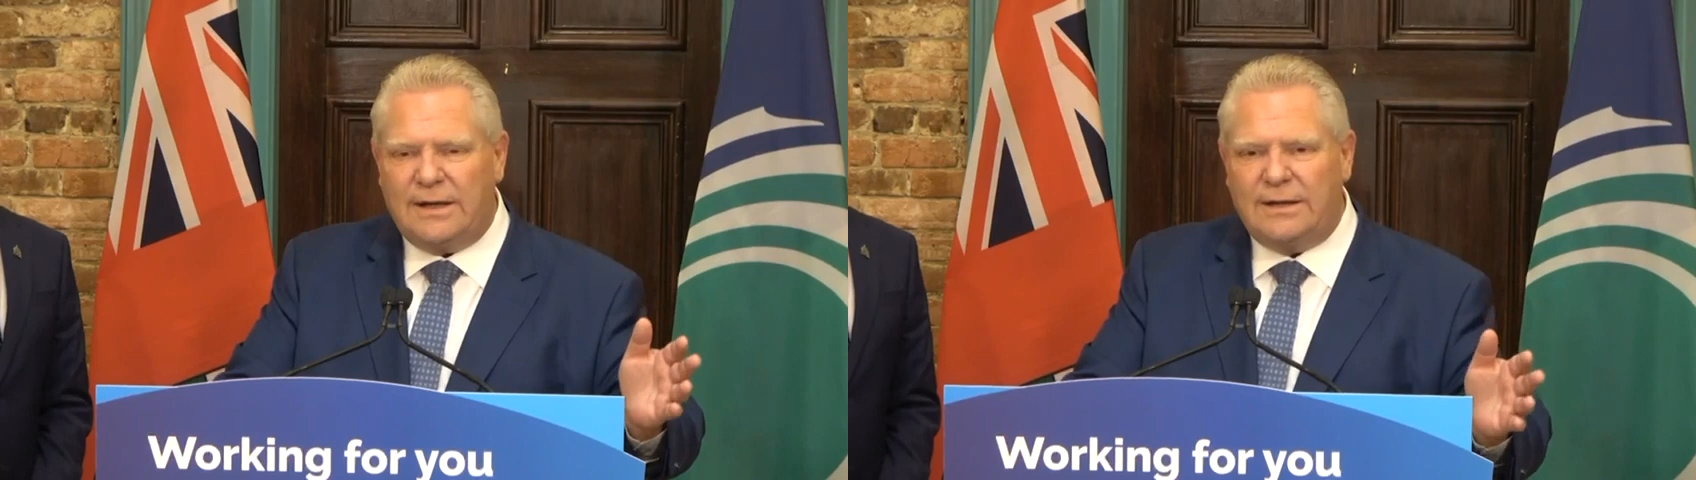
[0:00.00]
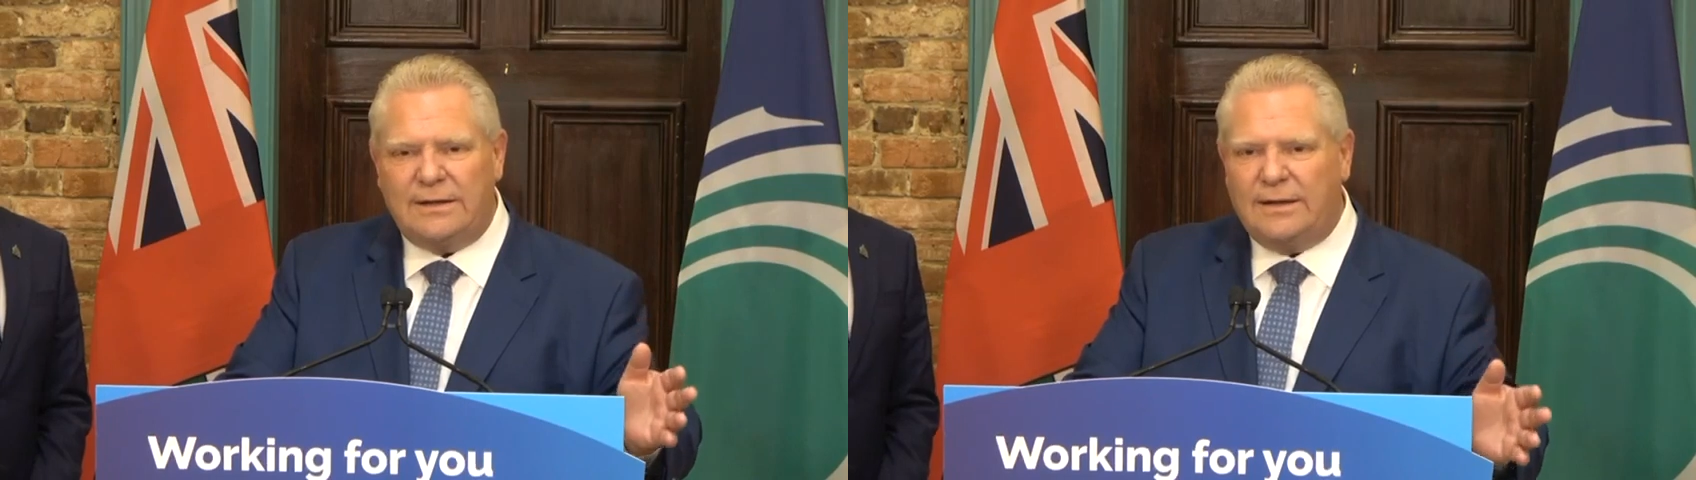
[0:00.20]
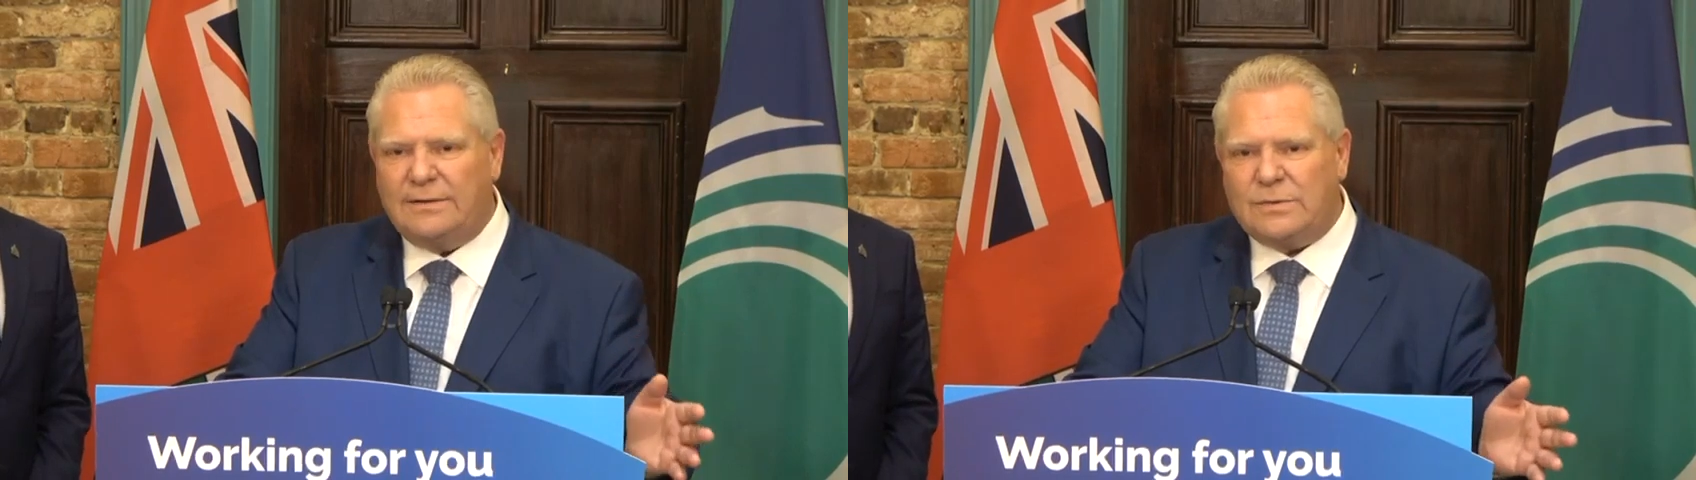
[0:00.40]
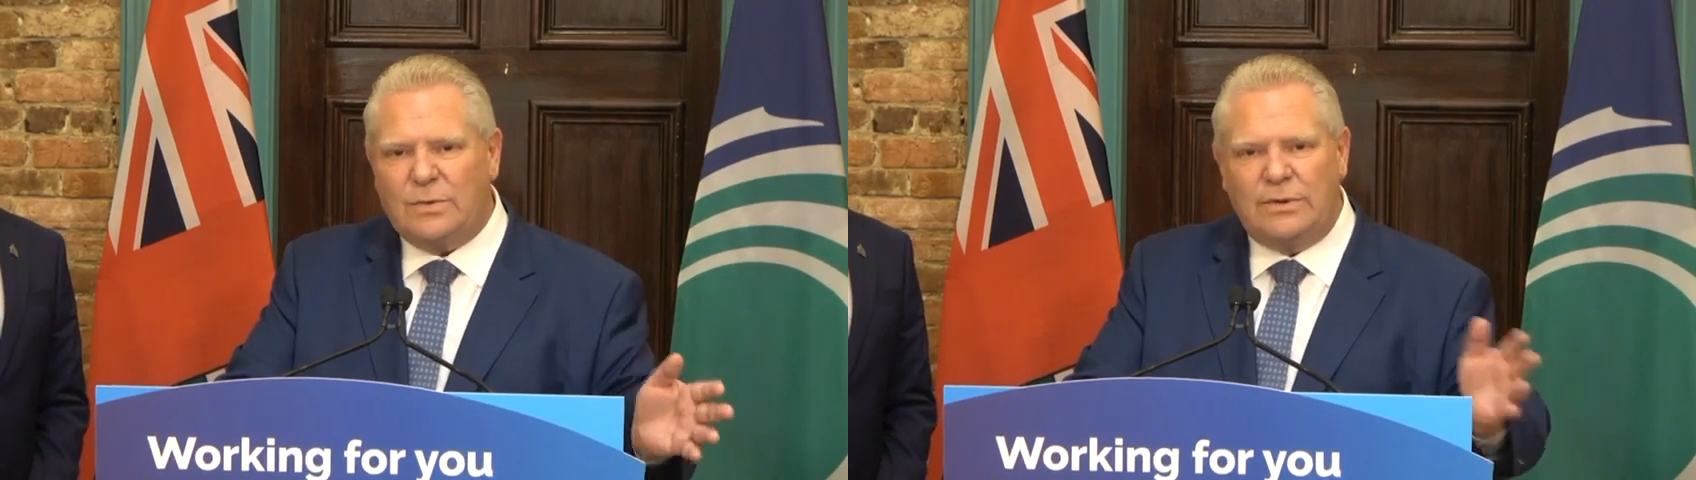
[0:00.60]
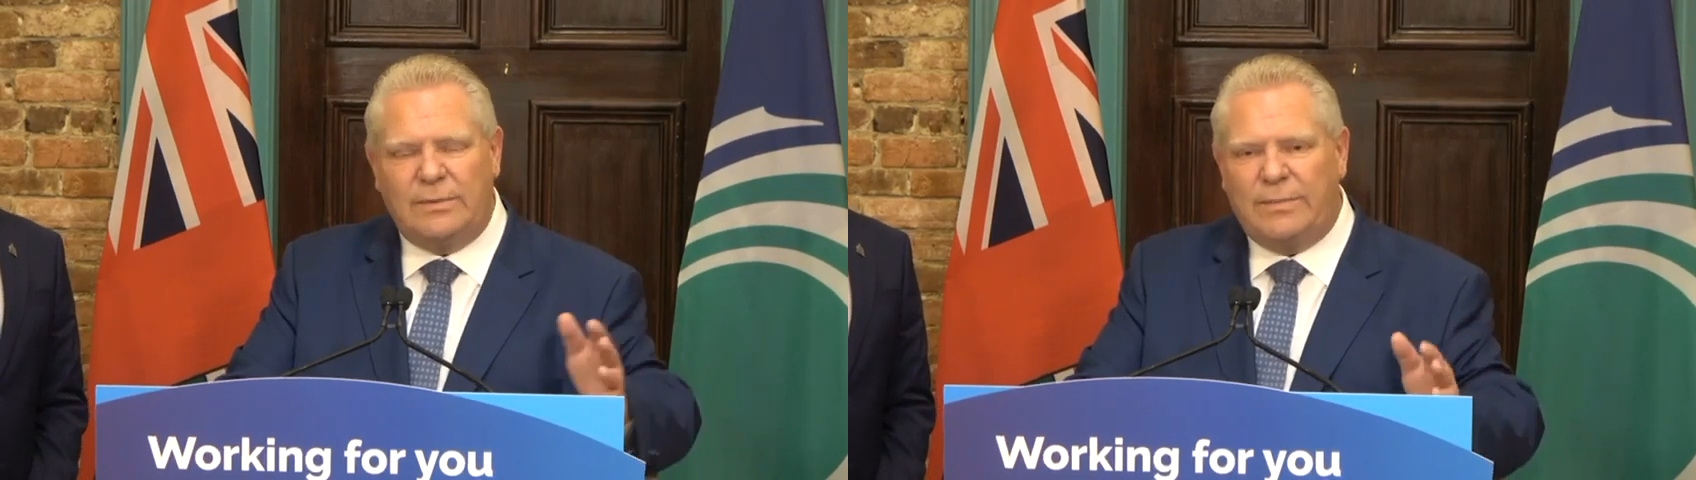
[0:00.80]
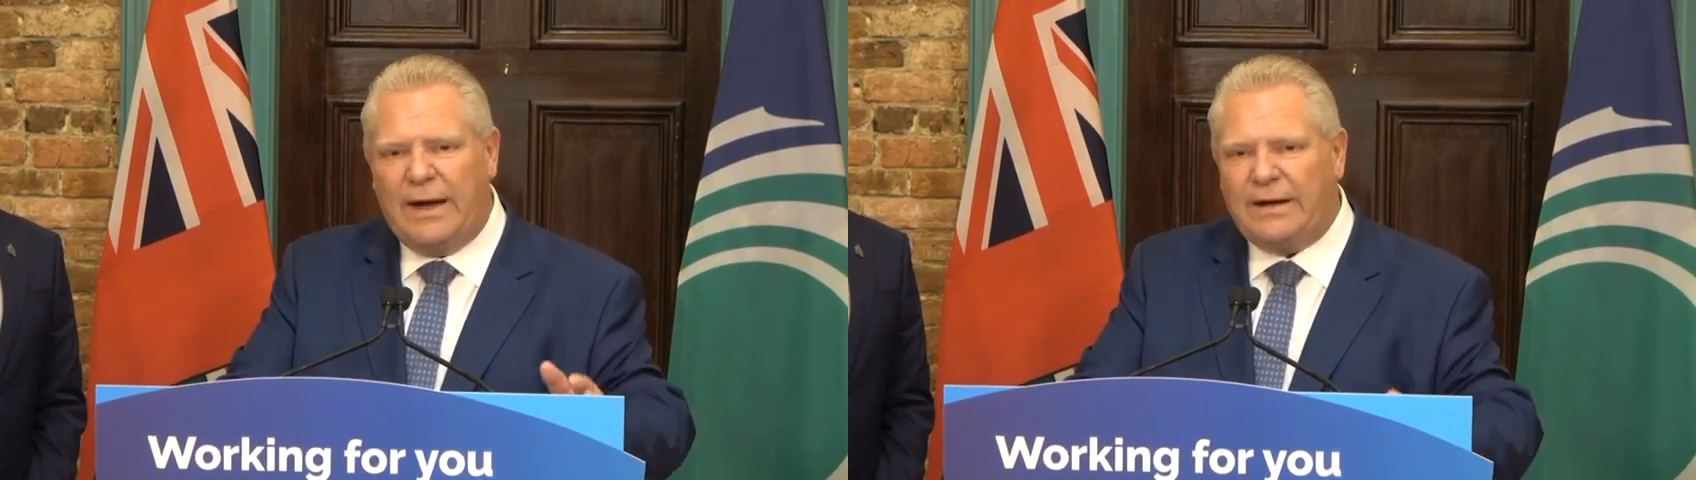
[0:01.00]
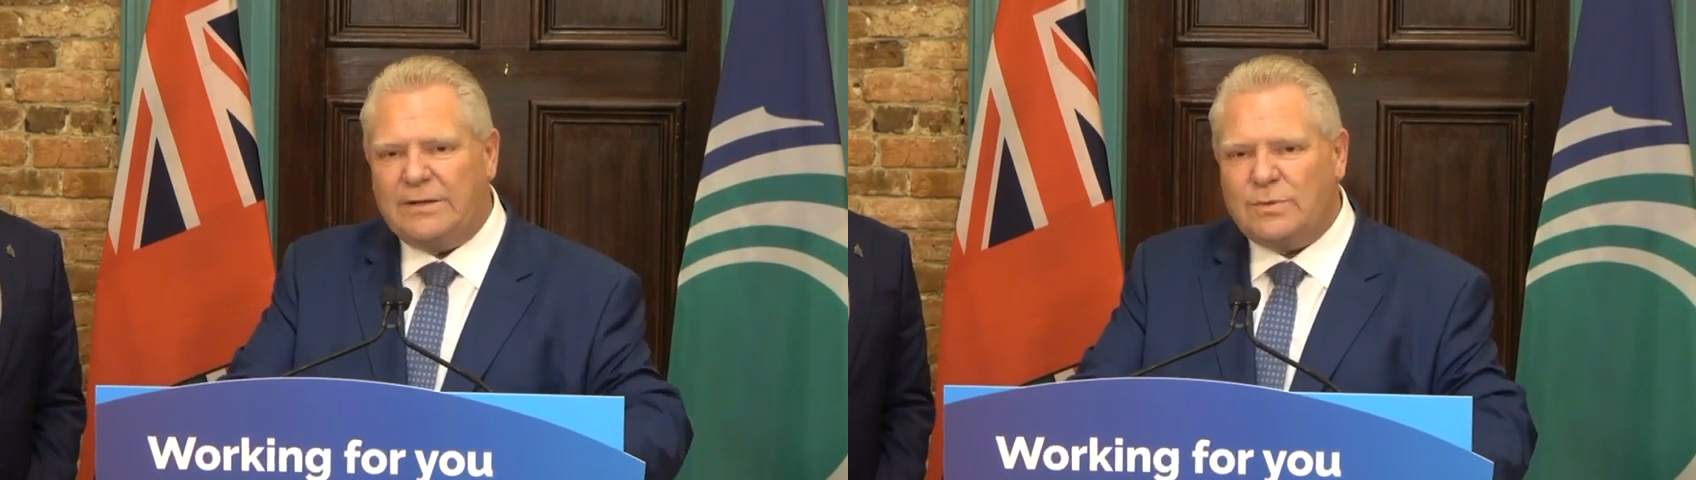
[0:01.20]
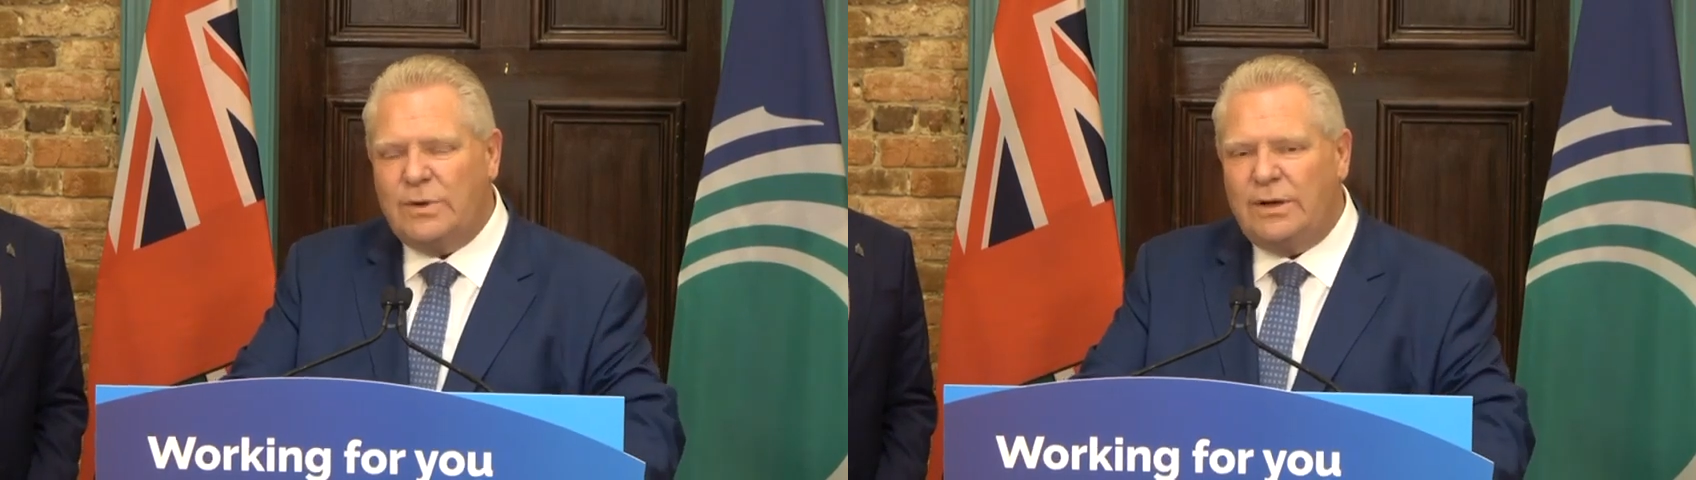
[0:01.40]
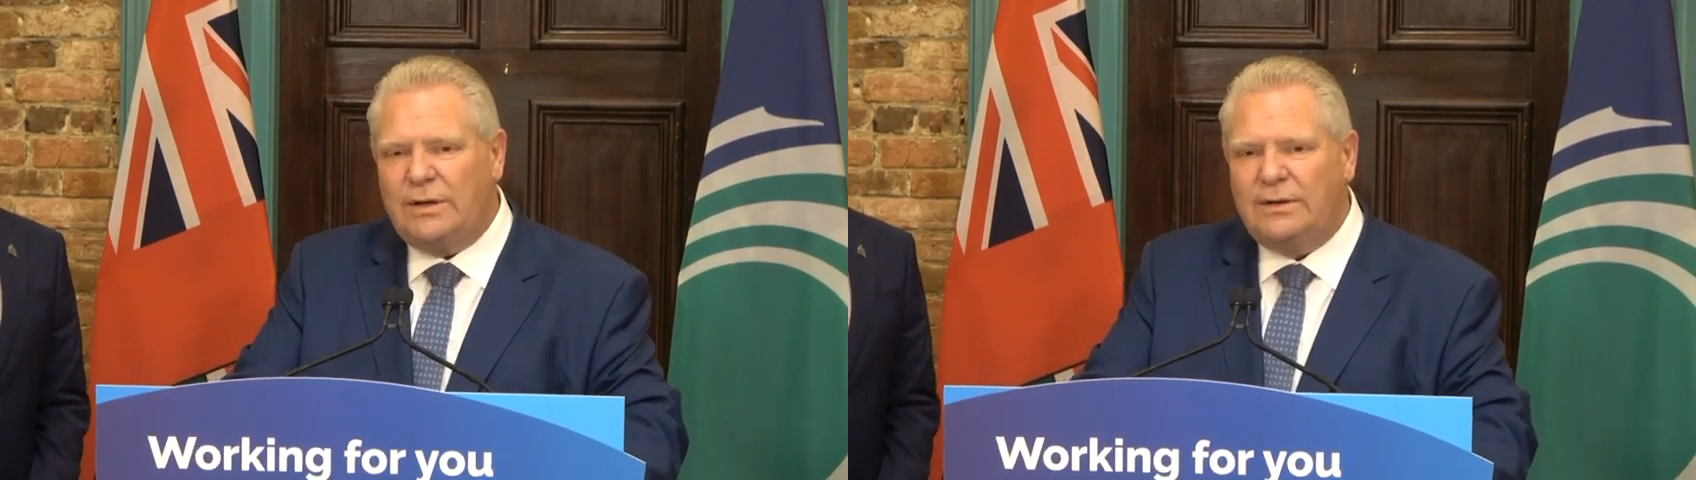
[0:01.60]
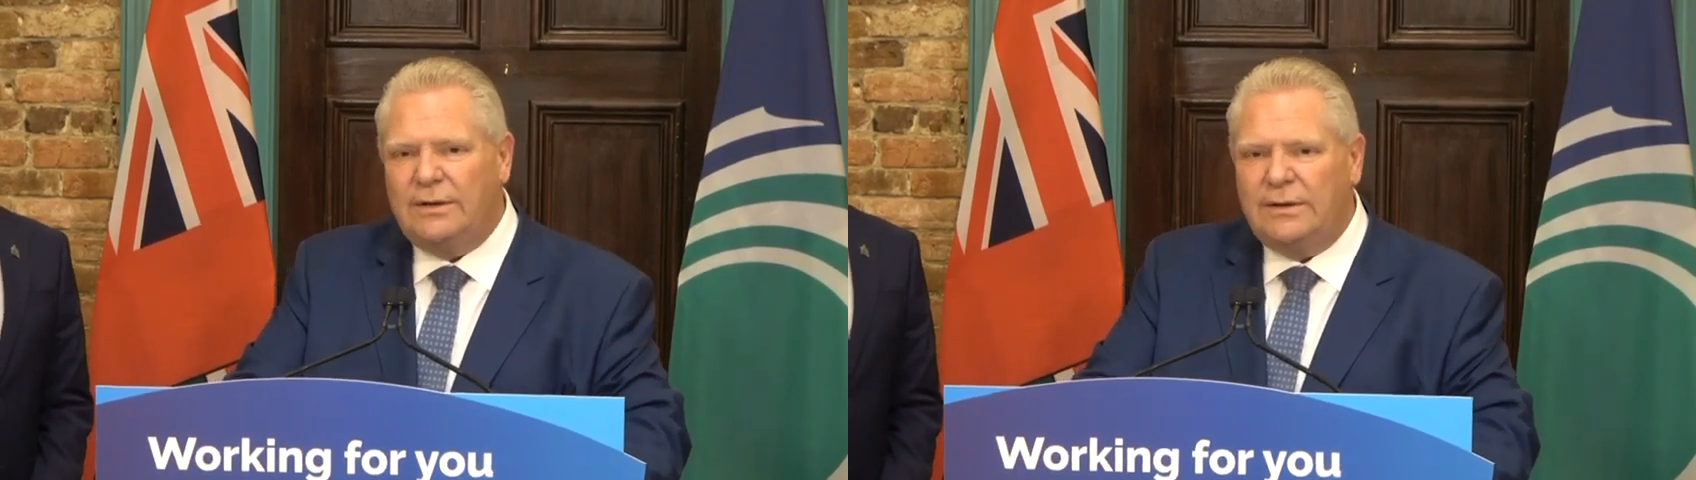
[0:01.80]
That, that was rolling it back as
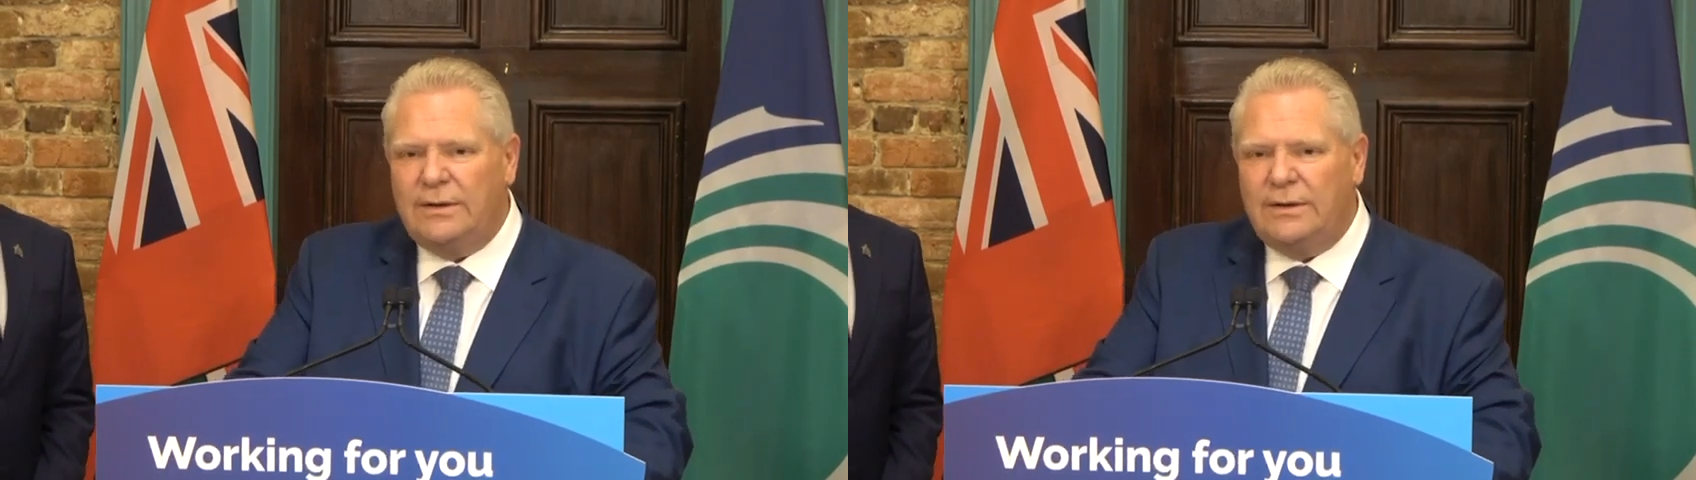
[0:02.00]
well.